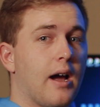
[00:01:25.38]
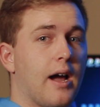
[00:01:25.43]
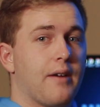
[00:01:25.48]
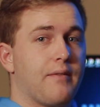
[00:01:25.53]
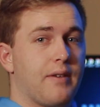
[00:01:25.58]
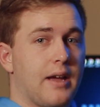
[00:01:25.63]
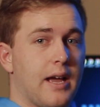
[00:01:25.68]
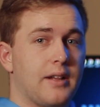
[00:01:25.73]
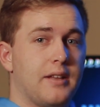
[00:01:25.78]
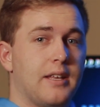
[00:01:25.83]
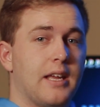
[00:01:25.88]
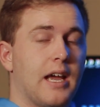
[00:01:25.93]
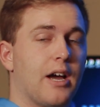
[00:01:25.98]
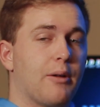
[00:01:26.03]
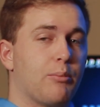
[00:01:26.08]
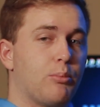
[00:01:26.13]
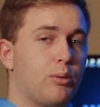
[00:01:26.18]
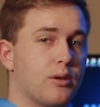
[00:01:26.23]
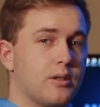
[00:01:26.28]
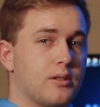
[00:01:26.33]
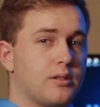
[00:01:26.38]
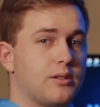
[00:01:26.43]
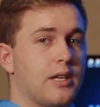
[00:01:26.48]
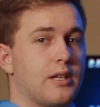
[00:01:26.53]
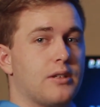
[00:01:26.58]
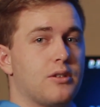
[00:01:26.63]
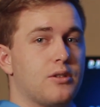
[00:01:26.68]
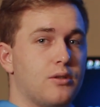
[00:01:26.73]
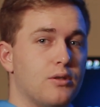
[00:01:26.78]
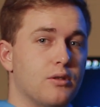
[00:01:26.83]
I've had the output
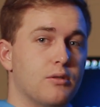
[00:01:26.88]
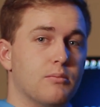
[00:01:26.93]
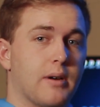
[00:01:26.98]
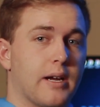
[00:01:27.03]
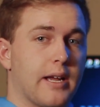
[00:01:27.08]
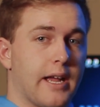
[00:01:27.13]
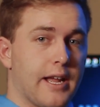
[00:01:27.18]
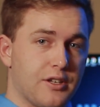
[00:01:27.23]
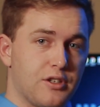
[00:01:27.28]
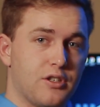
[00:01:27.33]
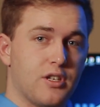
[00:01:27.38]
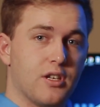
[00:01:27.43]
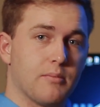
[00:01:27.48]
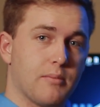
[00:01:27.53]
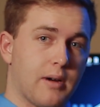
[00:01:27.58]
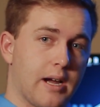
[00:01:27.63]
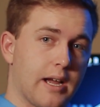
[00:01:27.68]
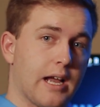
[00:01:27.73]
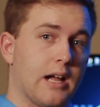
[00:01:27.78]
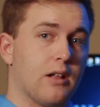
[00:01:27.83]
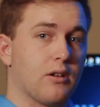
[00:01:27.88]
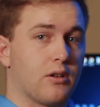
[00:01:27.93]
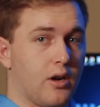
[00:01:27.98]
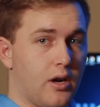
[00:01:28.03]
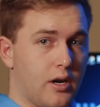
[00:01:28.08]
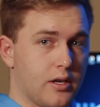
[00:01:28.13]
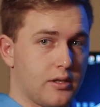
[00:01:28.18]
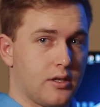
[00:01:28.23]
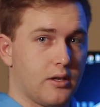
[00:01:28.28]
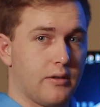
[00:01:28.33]
set to my HDMI
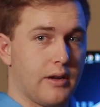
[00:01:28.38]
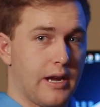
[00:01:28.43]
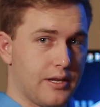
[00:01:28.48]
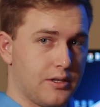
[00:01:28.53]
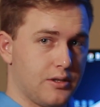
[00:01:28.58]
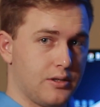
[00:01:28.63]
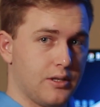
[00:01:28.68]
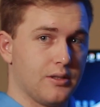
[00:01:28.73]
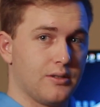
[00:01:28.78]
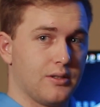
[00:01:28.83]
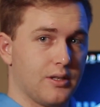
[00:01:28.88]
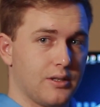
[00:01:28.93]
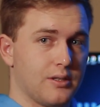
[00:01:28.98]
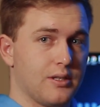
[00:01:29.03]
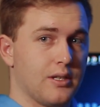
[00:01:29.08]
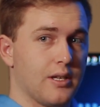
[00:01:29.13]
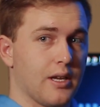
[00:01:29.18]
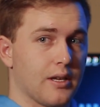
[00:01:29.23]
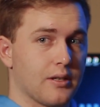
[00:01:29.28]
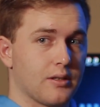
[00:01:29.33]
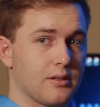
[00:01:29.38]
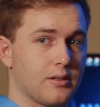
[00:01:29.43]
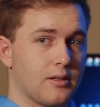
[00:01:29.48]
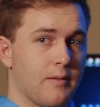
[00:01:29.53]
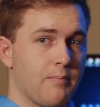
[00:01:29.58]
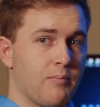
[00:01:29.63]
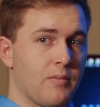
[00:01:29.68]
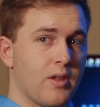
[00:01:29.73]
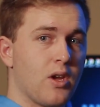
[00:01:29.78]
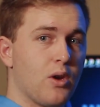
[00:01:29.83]
Elgato HD60S.
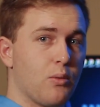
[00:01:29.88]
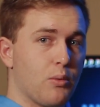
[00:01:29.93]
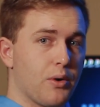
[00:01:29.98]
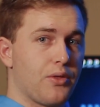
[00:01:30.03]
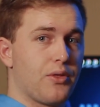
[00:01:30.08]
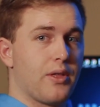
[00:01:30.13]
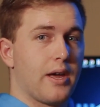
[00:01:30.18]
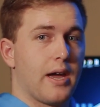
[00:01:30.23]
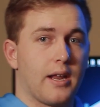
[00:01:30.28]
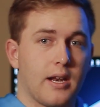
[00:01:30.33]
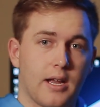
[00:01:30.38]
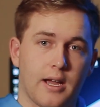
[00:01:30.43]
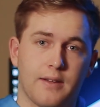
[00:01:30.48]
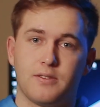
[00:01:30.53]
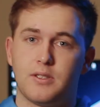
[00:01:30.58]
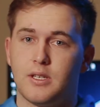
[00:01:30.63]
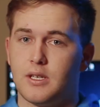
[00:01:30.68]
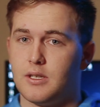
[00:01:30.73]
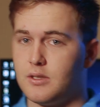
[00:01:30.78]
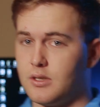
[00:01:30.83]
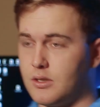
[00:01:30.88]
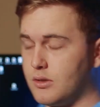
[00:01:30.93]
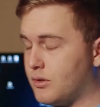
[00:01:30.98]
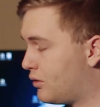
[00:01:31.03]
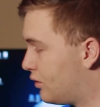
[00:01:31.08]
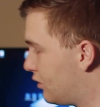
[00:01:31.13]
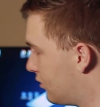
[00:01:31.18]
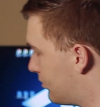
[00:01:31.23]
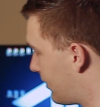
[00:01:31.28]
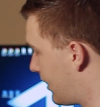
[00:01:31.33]
With that, I've sent it
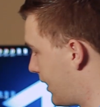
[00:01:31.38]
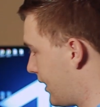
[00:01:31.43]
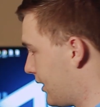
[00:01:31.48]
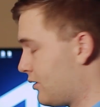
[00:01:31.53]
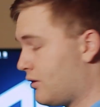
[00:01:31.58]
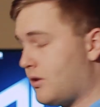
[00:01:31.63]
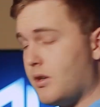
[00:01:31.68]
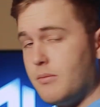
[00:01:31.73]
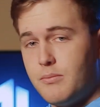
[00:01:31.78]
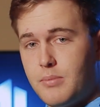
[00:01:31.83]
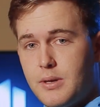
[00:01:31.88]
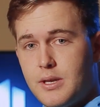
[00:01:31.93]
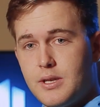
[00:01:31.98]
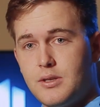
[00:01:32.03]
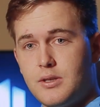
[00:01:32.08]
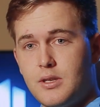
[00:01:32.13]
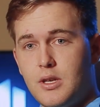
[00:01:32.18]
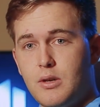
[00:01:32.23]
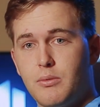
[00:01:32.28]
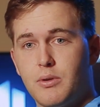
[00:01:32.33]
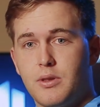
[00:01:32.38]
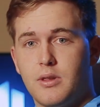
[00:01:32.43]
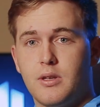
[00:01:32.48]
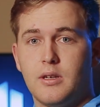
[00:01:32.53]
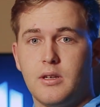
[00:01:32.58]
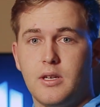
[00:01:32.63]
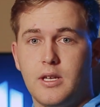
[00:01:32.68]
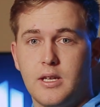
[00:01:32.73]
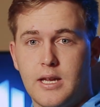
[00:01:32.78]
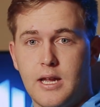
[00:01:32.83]
to my stream PC with
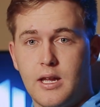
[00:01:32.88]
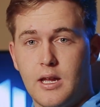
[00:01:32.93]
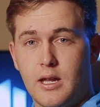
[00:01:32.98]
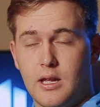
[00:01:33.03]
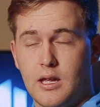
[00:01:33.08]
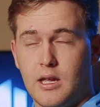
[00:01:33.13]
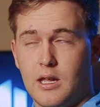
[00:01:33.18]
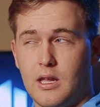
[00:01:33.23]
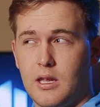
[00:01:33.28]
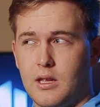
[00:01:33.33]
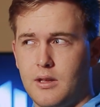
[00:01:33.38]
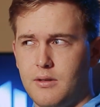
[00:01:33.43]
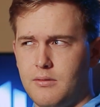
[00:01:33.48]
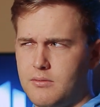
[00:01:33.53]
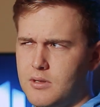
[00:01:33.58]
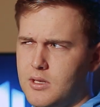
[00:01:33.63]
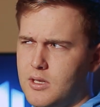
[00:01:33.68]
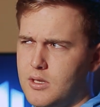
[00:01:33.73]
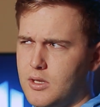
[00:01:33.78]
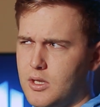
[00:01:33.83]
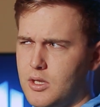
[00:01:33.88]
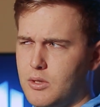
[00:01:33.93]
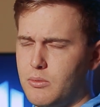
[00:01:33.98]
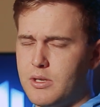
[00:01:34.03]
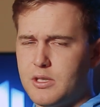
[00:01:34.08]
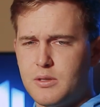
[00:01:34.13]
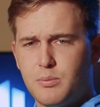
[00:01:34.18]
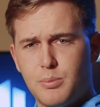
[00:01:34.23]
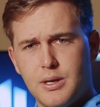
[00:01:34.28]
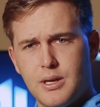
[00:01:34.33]
an
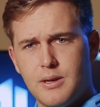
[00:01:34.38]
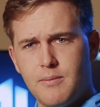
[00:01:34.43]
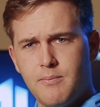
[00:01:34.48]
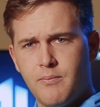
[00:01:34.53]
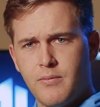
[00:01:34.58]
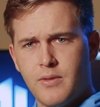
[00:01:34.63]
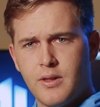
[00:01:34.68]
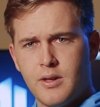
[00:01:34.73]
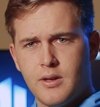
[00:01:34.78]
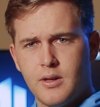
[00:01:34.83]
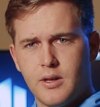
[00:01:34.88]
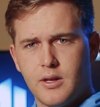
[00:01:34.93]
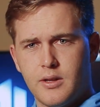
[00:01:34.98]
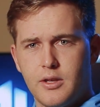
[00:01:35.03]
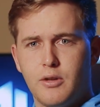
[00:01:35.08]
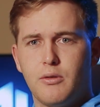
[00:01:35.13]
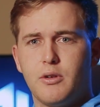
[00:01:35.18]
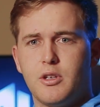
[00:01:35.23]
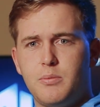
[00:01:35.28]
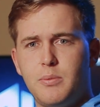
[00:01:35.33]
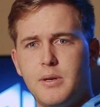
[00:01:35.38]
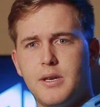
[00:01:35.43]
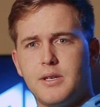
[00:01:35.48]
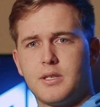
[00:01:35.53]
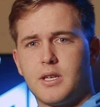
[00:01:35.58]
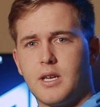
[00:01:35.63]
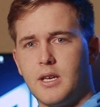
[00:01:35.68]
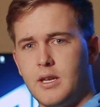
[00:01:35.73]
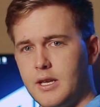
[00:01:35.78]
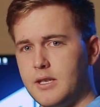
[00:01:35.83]
USB. The USB
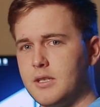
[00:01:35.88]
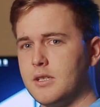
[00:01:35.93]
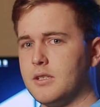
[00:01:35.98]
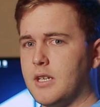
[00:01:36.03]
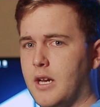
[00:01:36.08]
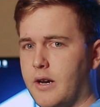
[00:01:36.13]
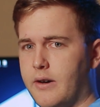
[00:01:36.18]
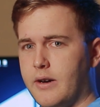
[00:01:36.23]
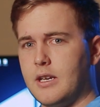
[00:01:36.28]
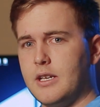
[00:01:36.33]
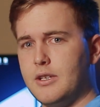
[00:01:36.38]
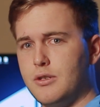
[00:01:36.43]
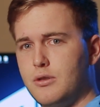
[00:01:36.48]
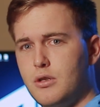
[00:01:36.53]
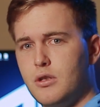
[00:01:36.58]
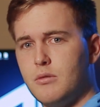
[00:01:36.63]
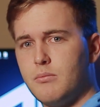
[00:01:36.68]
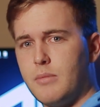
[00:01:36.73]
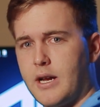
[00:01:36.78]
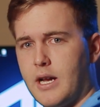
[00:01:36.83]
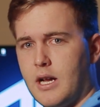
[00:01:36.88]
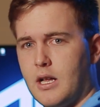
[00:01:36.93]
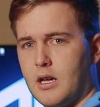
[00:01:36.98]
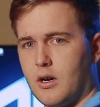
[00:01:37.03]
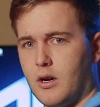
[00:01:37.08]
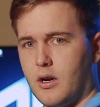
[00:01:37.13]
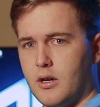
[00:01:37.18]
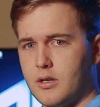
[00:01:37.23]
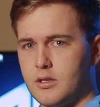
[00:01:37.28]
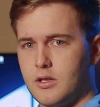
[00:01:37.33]
is connected directly to my
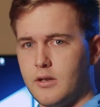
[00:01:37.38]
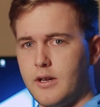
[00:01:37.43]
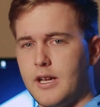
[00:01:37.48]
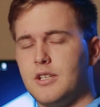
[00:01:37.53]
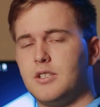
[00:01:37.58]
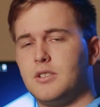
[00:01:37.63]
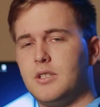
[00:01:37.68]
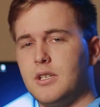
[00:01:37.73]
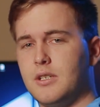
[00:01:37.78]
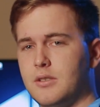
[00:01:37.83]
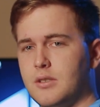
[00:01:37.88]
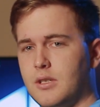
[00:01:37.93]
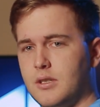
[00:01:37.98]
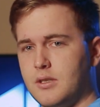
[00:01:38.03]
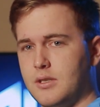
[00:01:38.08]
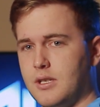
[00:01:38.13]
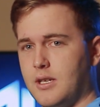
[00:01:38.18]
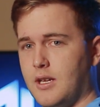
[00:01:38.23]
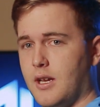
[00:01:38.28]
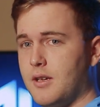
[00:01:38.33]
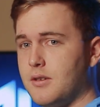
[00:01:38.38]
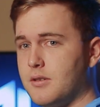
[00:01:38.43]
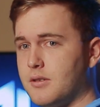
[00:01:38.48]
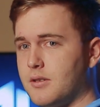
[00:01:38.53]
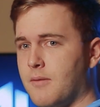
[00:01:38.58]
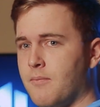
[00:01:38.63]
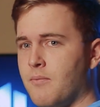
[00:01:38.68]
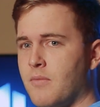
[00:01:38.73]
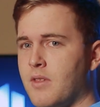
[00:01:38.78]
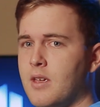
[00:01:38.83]
Elgato
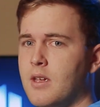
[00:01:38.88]
HD60S,